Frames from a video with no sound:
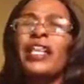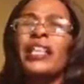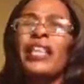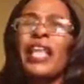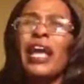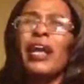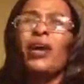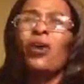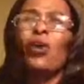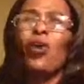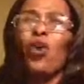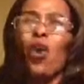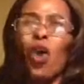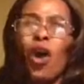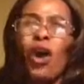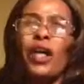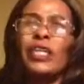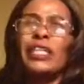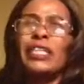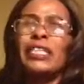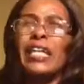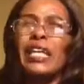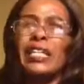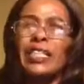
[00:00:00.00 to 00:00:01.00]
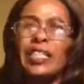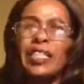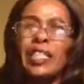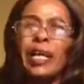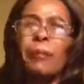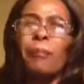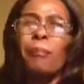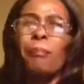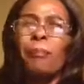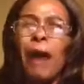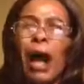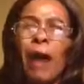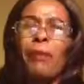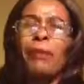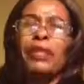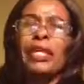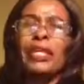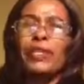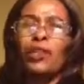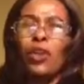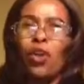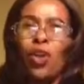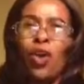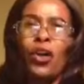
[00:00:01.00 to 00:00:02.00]
The God that the power
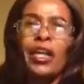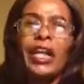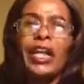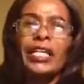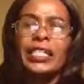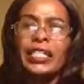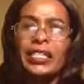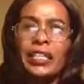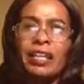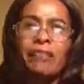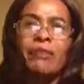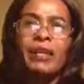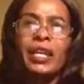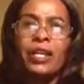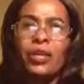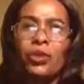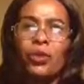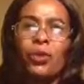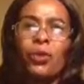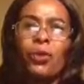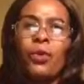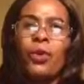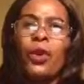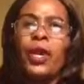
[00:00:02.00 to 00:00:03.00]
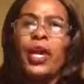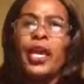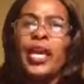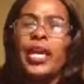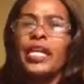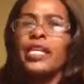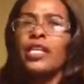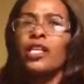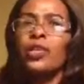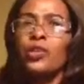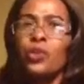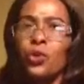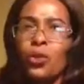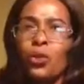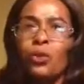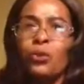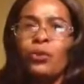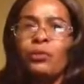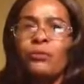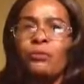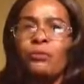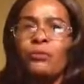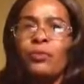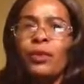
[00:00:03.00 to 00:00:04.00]
that God has given you in
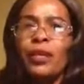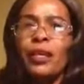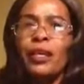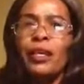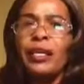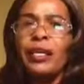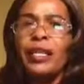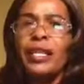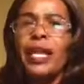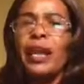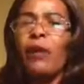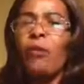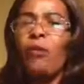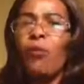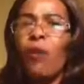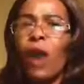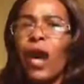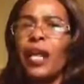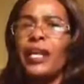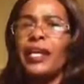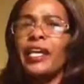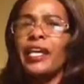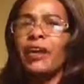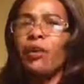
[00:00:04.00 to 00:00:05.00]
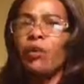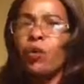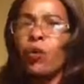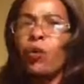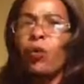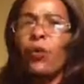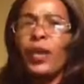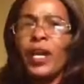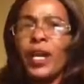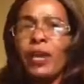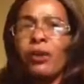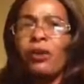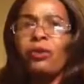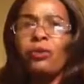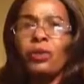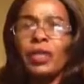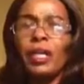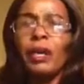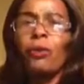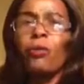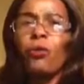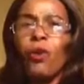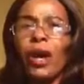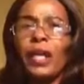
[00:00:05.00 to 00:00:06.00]
you, the one we,
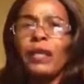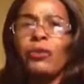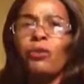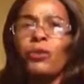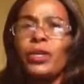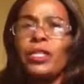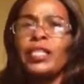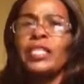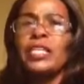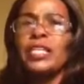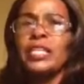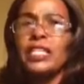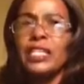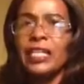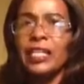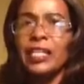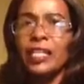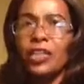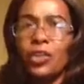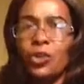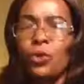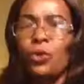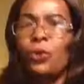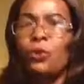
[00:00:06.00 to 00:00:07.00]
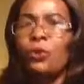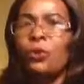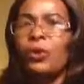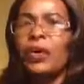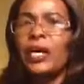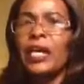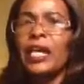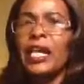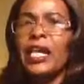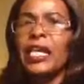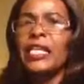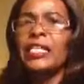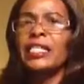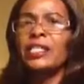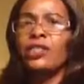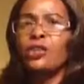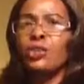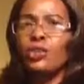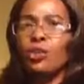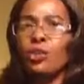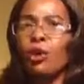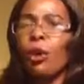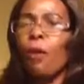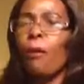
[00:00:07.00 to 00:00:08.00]
the one which is in you
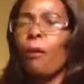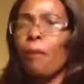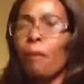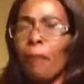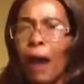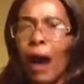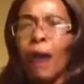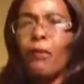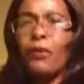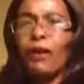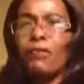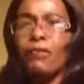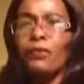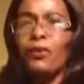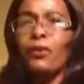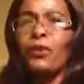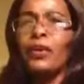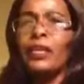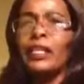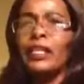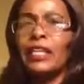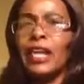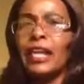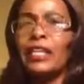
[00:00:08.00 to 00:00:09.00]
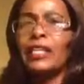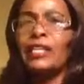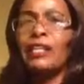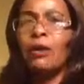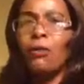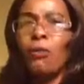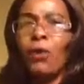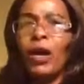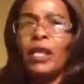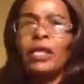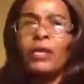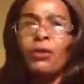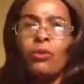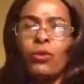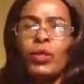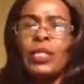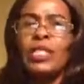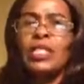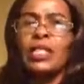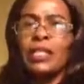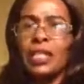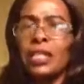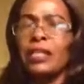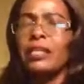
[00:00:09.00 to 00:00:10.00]
is so powerful than the one
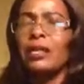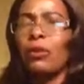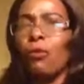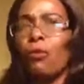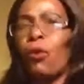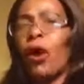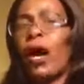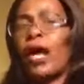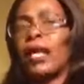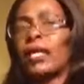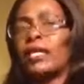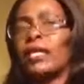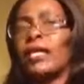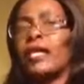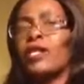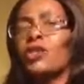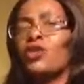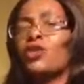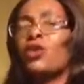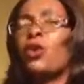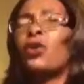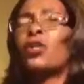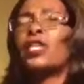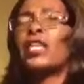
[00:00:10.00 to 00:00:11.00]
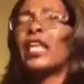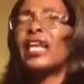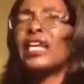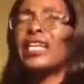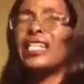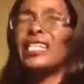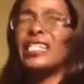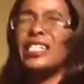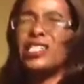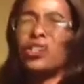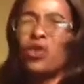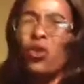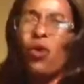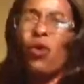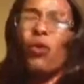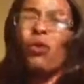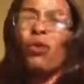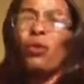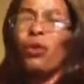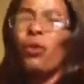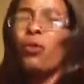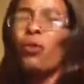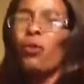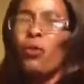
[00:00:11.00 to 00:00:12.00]
which is in the world. So there is
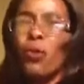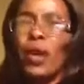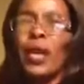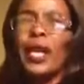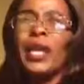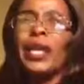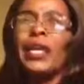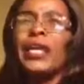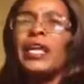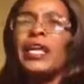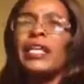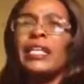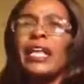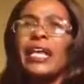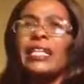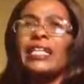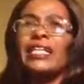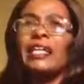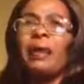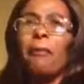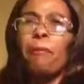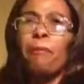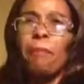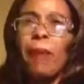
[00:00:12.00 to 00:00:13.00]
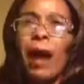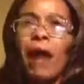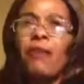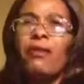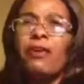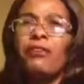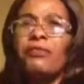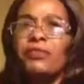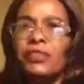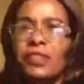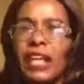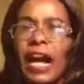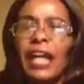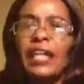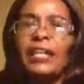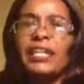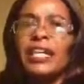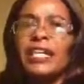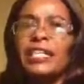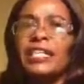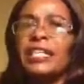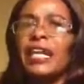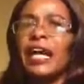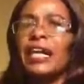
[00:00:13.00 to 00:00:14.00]
no way that the power of
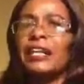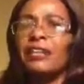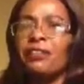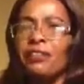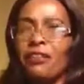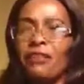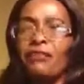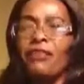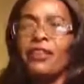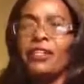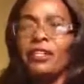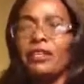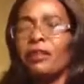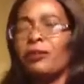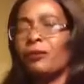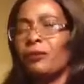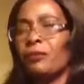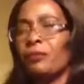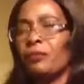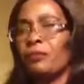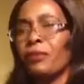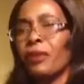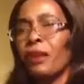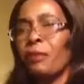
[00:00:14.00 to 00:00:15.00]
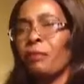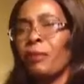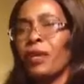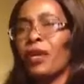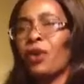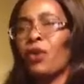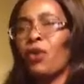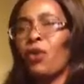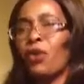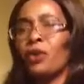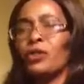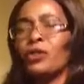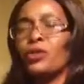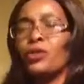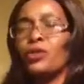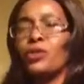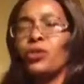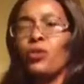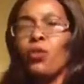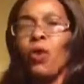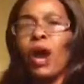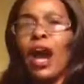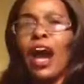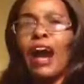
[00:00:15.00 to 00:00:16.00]
darkness can defeat you because
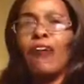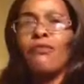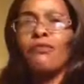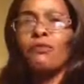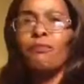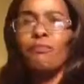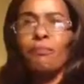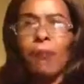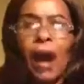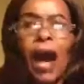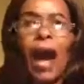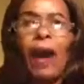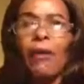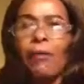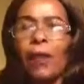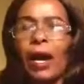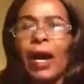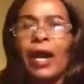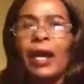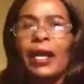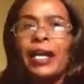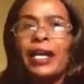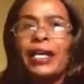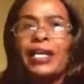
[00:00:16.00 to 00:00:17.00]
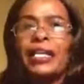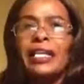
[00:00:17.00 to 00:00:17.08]
you have power.